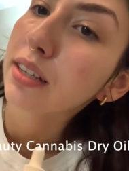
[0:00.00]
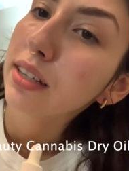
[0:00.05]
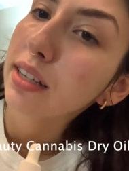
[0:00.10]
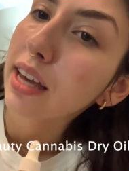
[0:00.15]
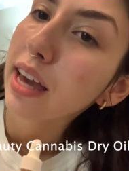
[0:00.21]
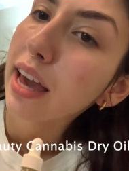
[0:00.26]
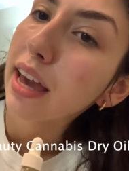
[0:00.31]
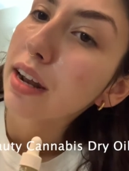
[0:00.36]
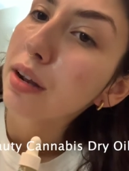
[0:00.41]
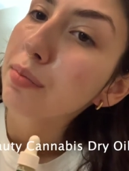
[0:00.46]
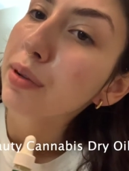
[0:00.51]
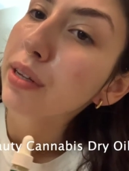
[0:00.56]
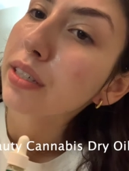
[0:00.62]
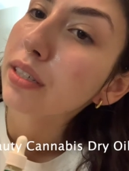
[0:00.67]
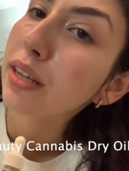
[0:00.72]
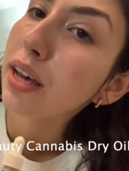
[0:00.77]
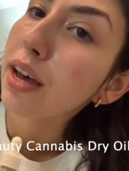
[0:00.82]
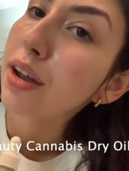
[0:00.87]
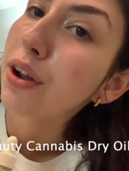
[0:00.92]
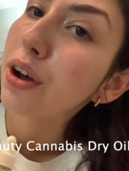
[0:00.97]
Cannabis
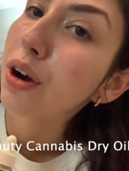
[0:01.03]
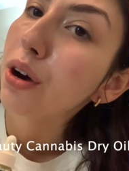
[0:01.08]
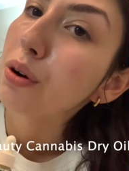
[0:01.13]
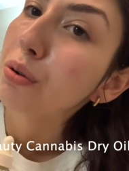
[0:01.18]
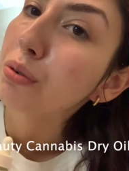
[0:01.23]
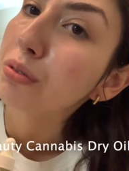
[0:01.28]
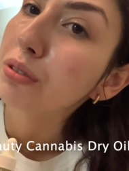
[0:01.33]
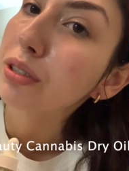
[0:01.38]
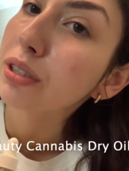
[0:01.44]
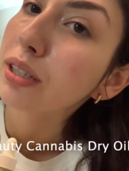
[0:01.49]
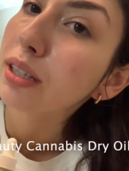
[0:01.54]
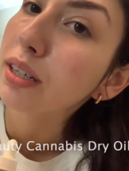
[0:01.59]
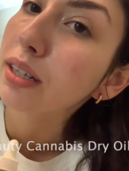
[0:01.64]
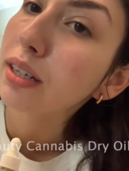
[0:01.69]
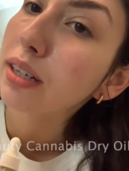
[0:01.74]
and Oat